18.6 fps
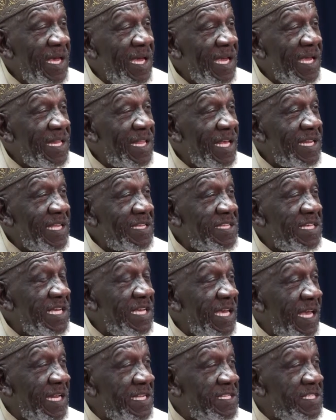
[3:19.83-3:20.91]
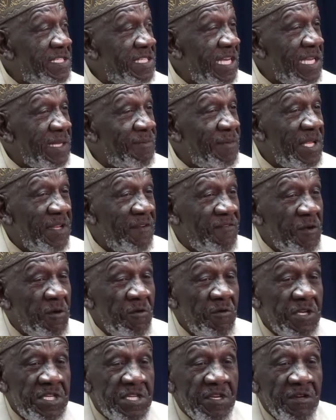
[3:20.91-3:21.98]
And that is, he had a statement, if
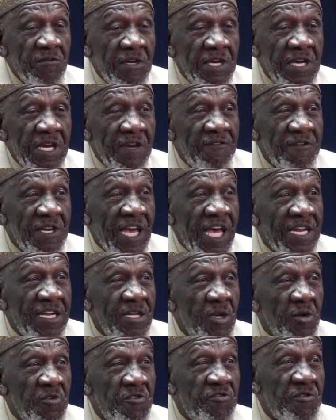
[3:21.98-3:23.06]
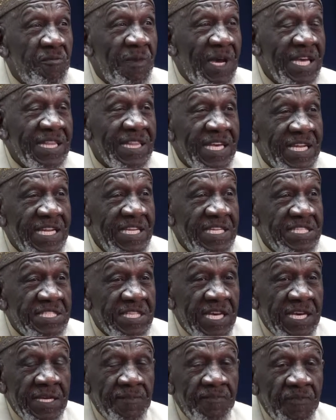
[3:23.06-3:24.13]
you got notes from right then, he
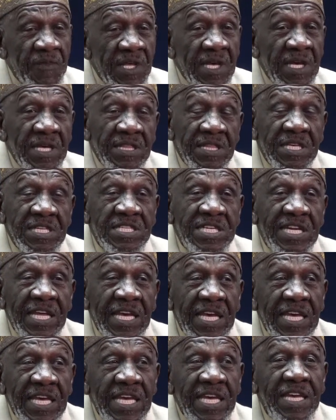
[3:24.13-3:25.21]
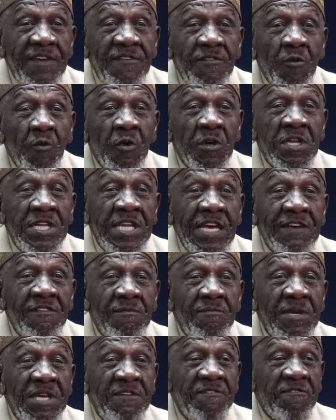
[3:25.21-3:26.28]
said, the slave would never
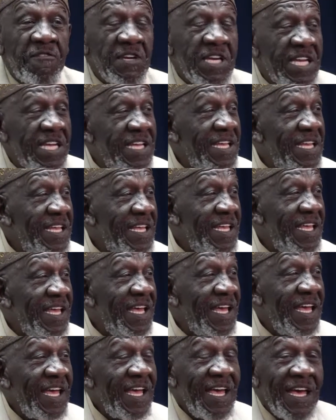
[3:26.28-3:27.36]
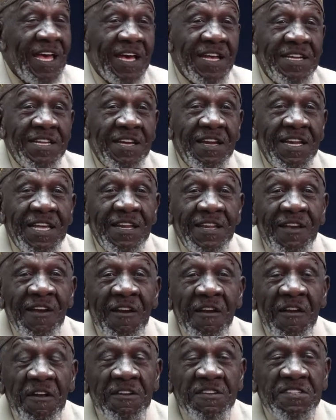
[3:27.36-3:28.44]
be free until he
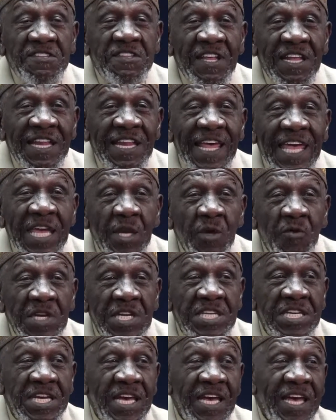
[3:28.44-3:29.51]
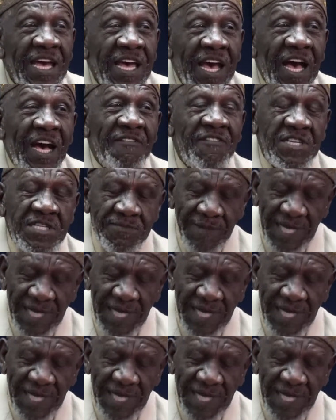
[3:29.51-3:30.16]
learns the language of his